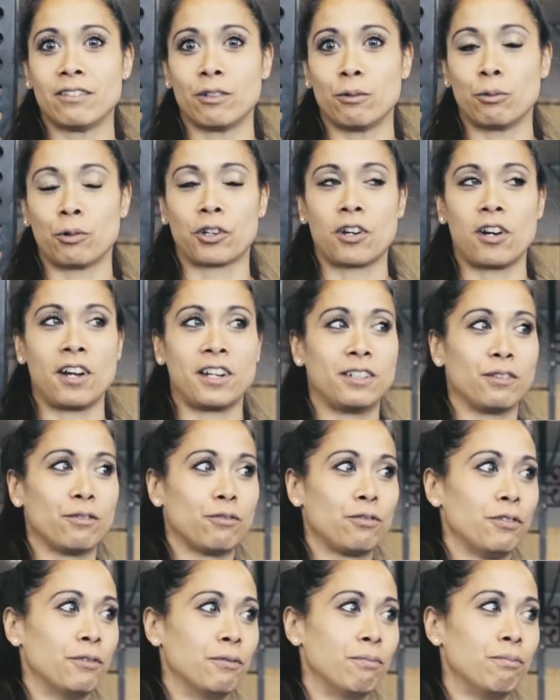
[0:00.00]
So we're kind
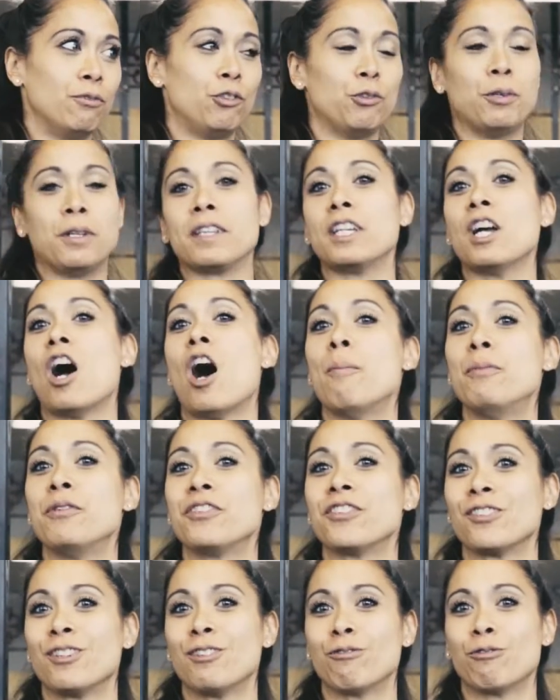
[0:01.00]
of doing the
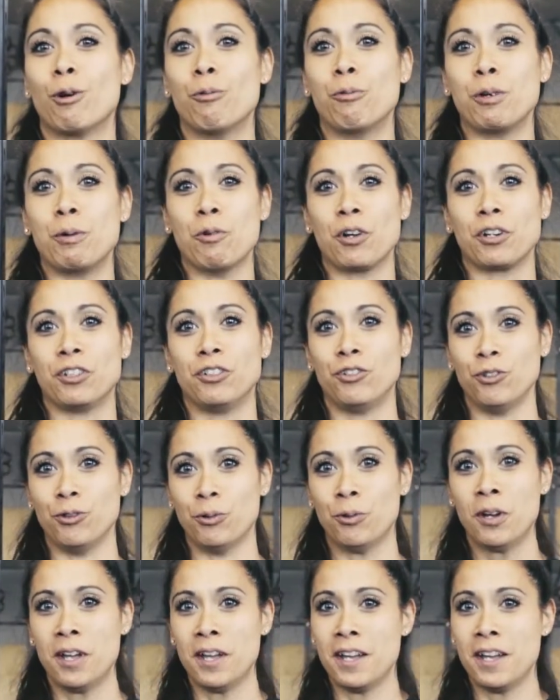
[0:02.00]
opposite of what we want to do.